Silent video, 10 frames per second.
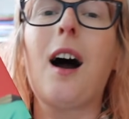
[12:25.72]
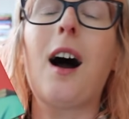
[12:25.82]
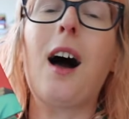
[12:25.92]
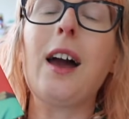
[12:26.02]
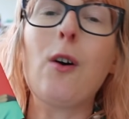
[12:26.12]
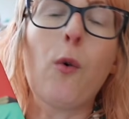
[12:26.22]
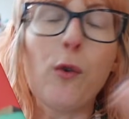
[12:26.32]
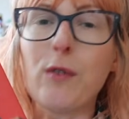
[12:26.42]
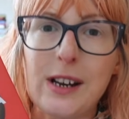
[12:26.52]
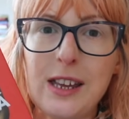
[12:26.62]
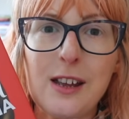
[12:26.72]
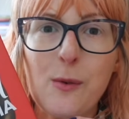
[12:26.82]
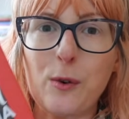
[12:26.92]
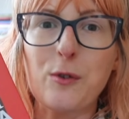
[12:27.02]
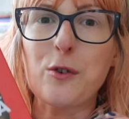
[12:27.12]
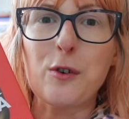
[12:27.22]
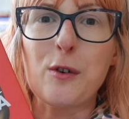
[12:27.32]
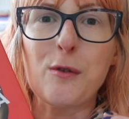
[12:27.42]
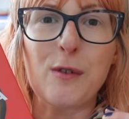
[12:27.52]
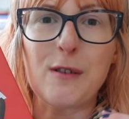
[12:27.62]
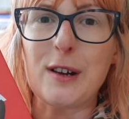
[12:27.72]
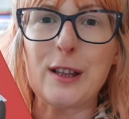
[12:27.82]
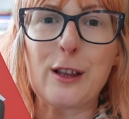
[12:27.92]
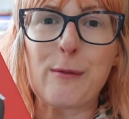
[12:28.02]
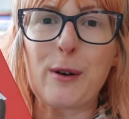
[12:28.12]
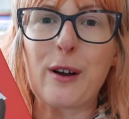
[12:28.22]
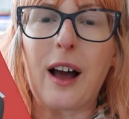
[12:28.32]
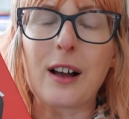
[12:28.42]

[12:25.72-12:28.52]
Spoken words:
I already want to reread this book.